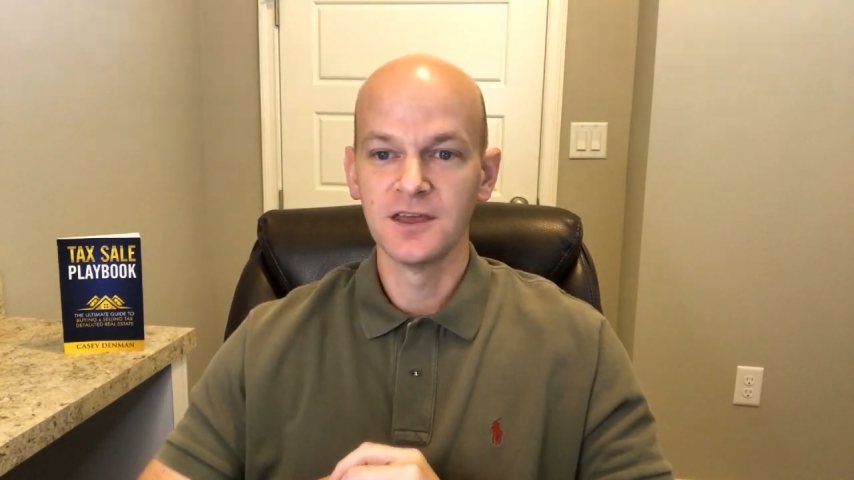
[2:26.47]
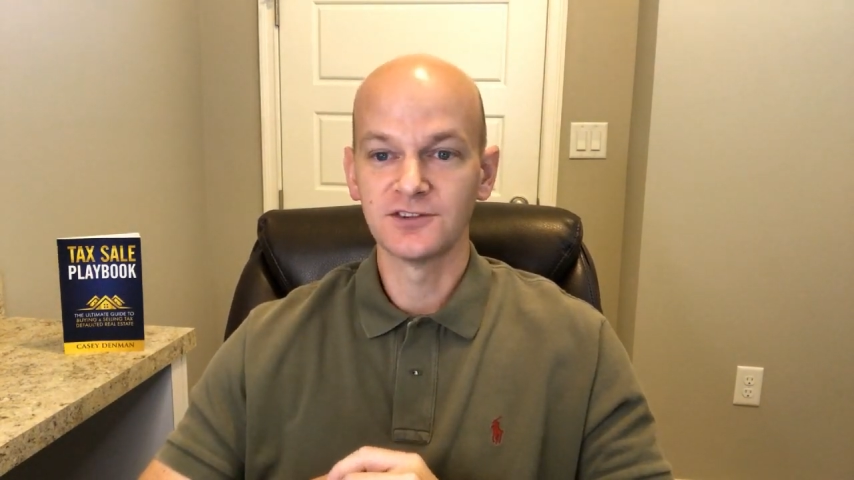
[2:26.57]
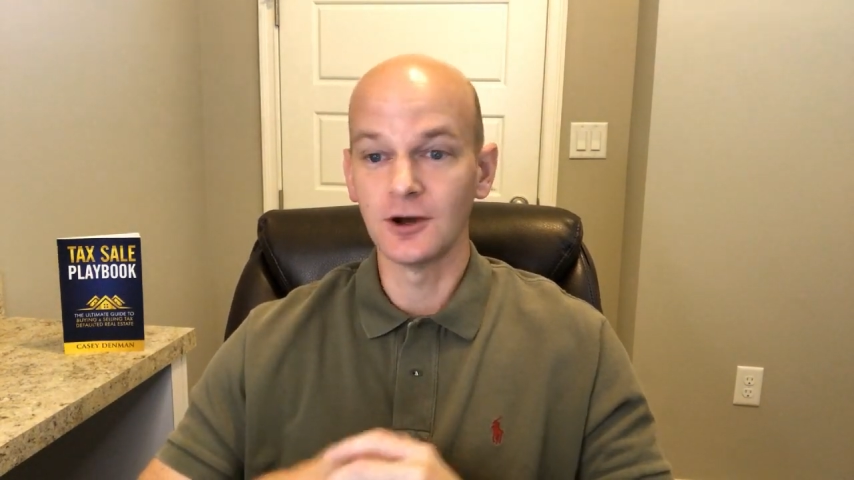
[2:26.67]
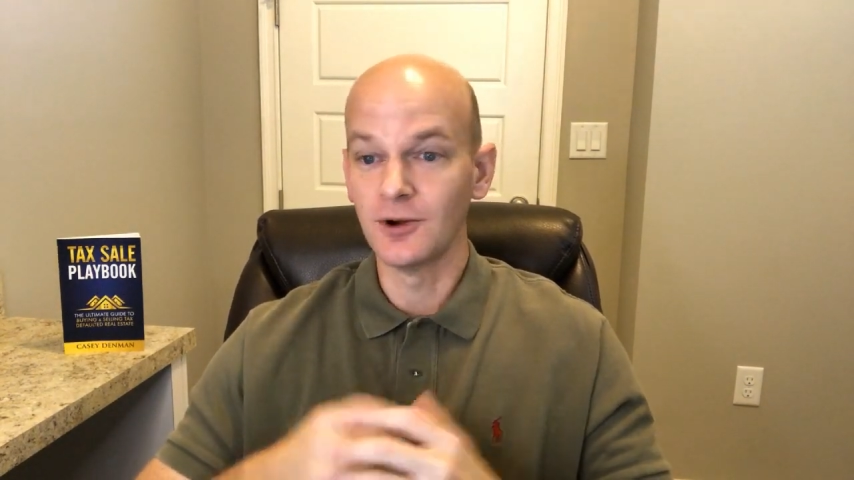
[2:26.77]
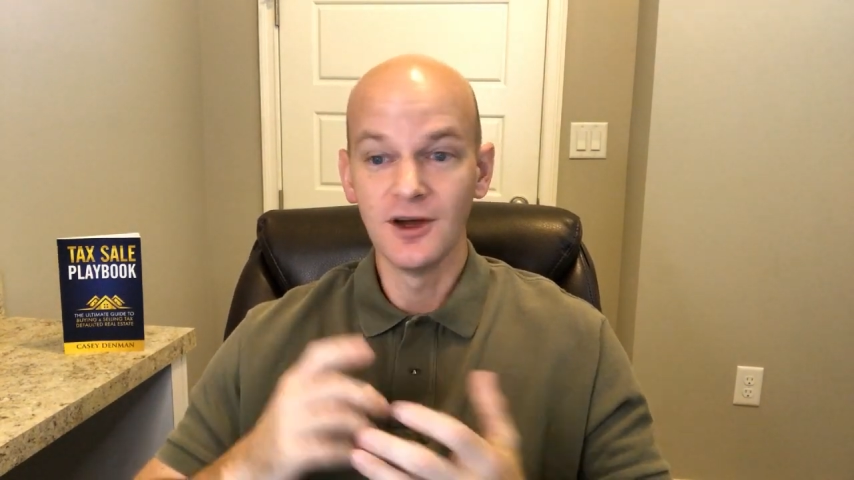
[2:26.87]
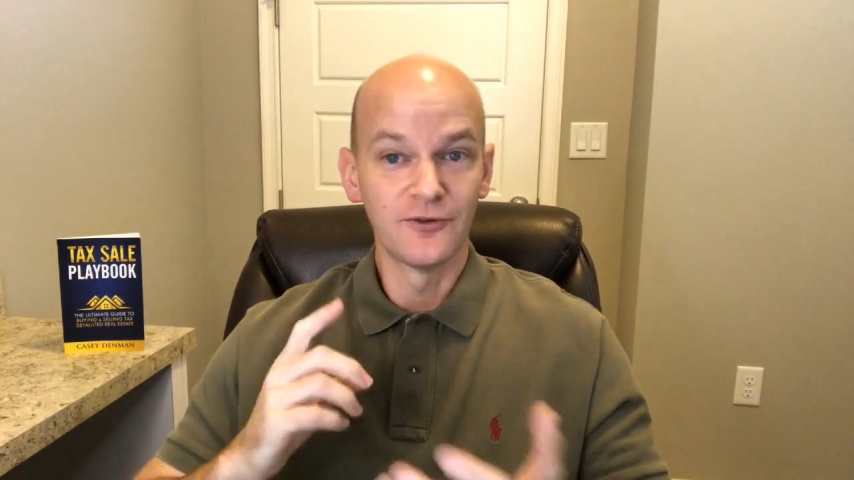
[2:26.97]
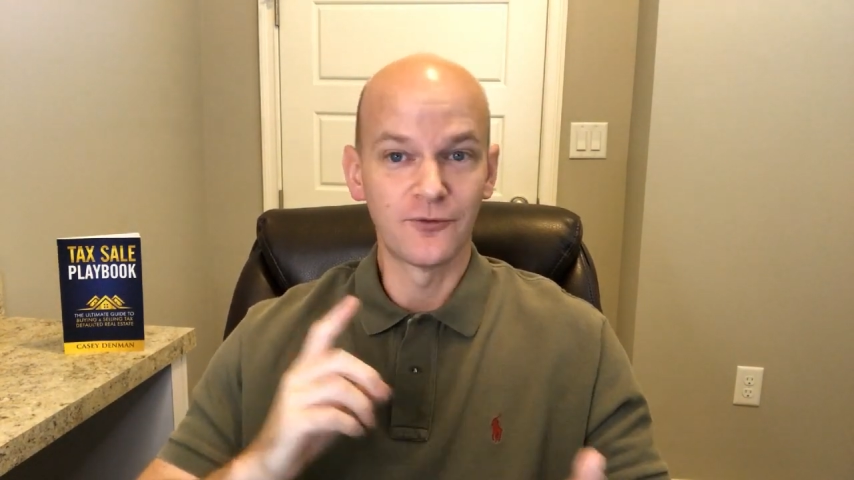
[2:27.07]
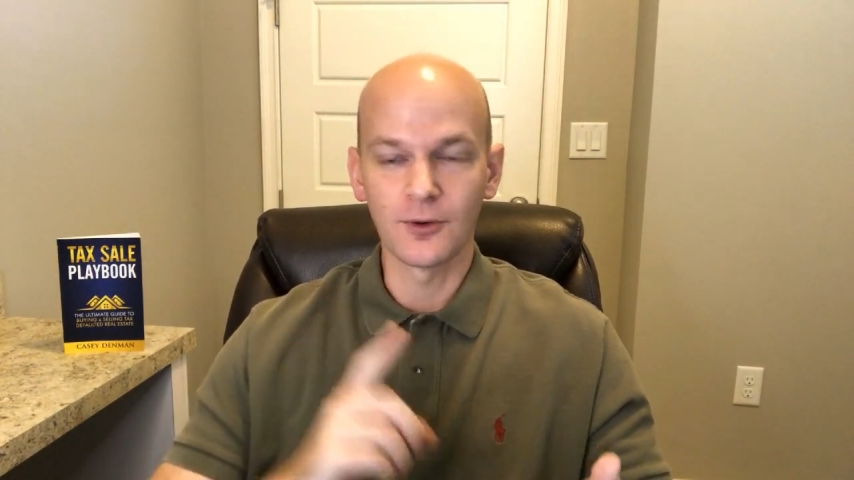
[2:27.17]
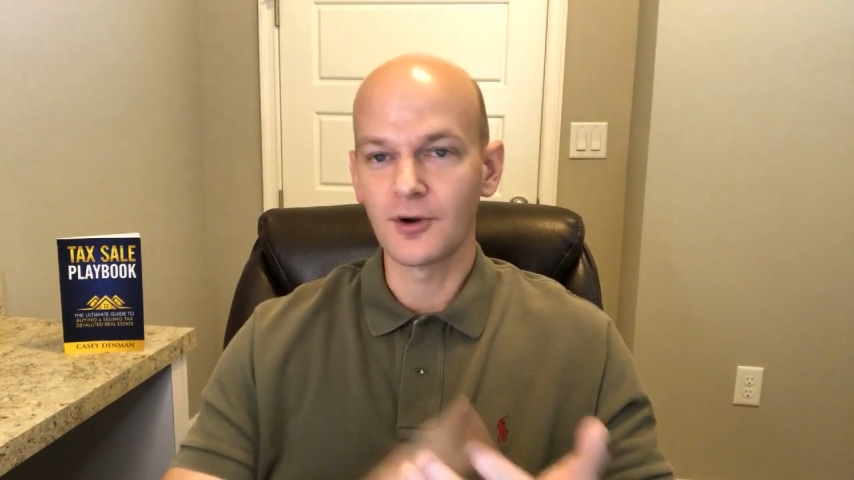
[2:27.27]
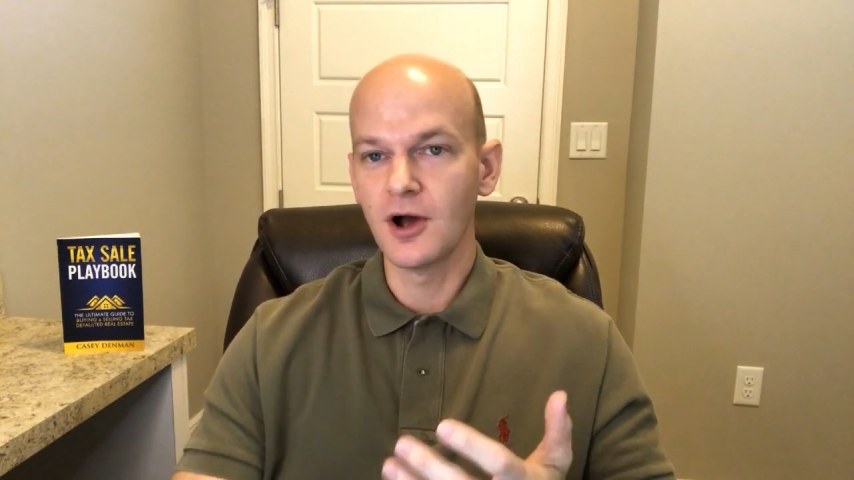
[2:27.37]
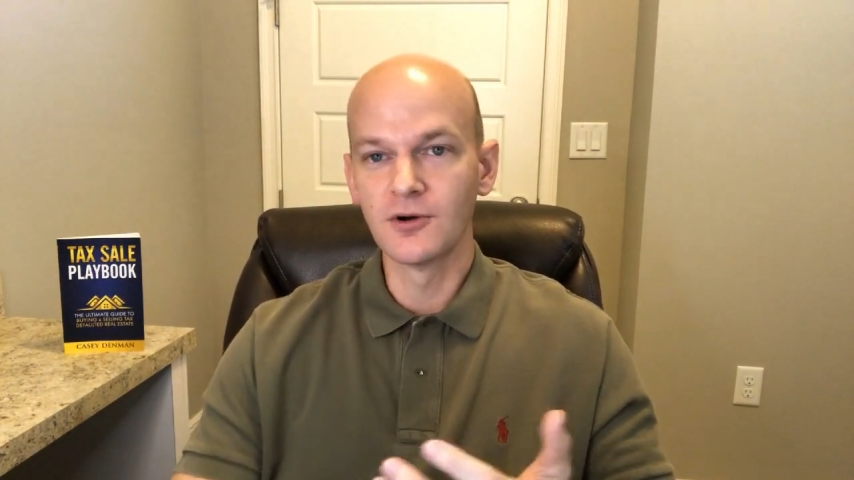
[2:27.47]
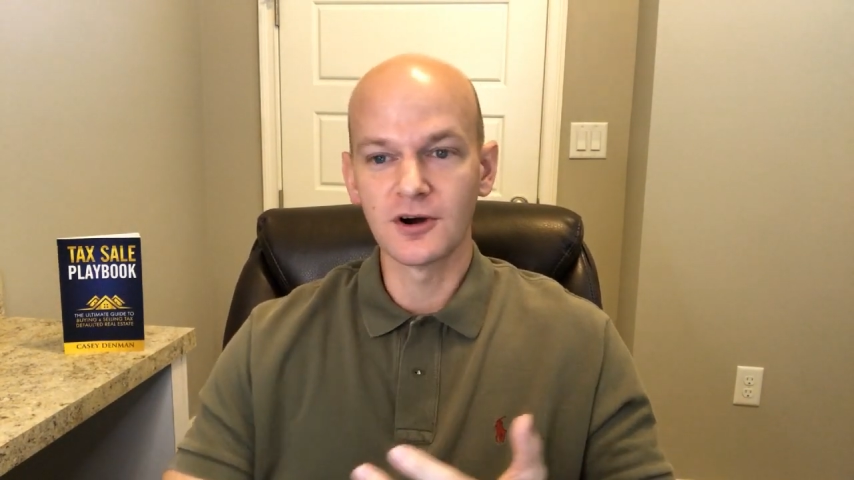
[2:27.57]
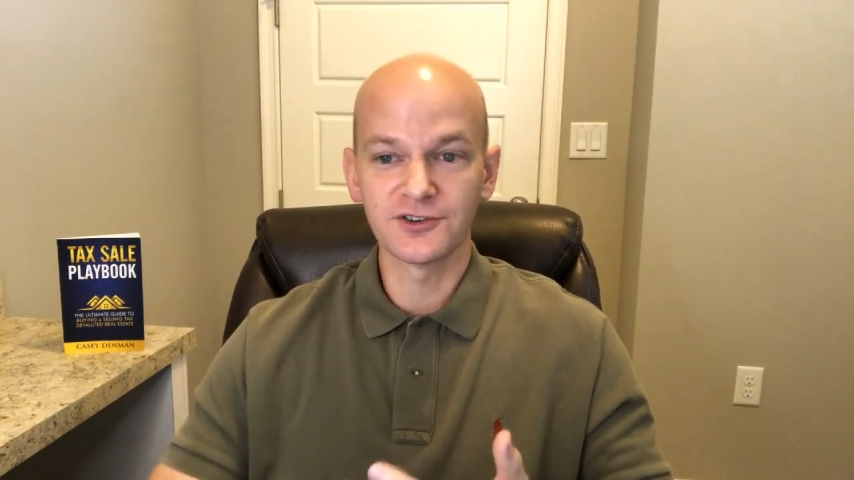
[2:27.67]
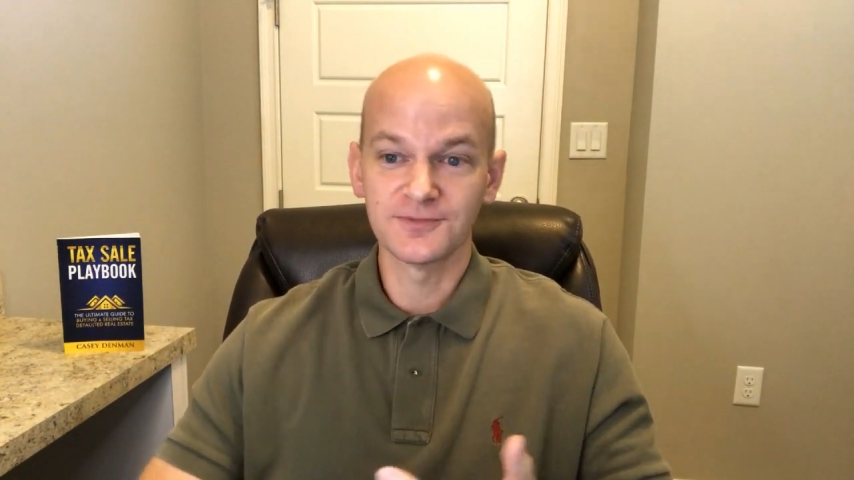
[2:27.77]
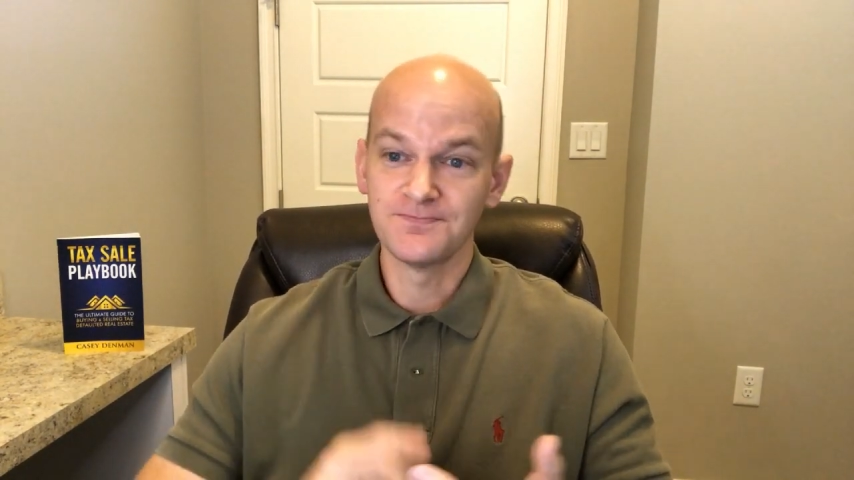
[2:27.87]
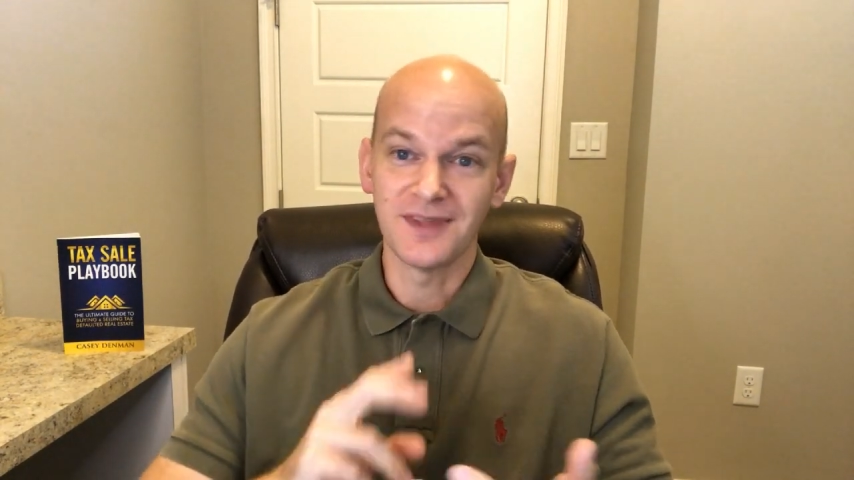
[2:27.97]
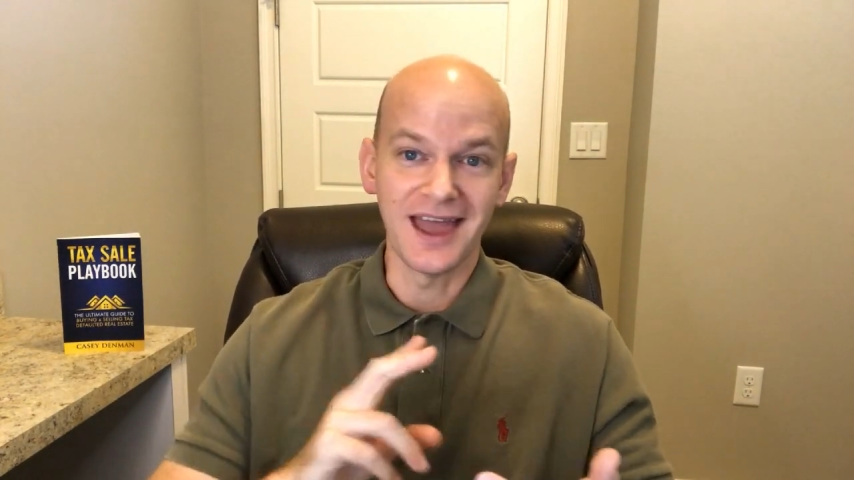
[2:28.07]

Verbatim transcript: So former owners,